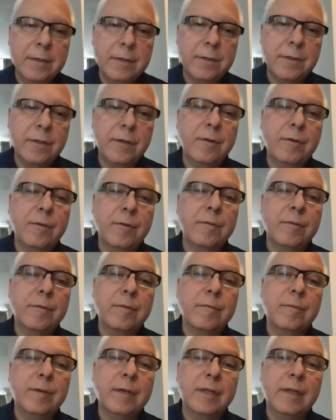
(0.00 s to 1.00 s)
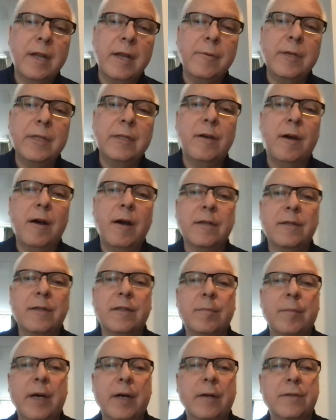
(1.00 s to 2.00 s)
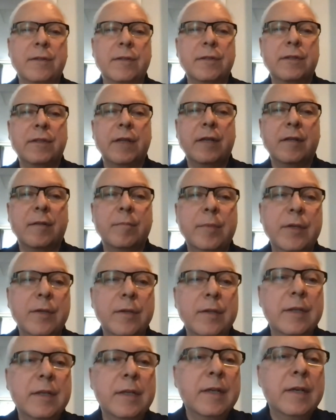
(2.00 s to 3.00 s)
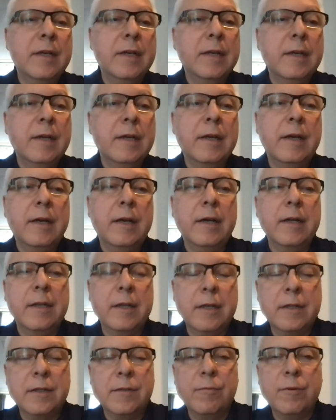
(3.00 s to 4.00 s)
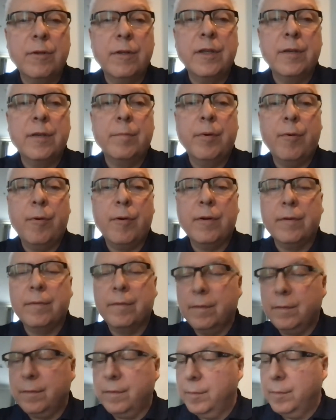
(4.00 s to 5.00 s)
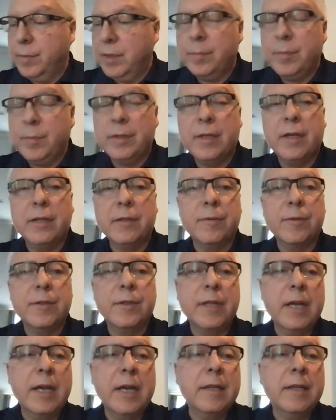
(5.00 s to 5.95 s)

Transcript: So when Larry talks about sustainability, I think it's really important for people to understand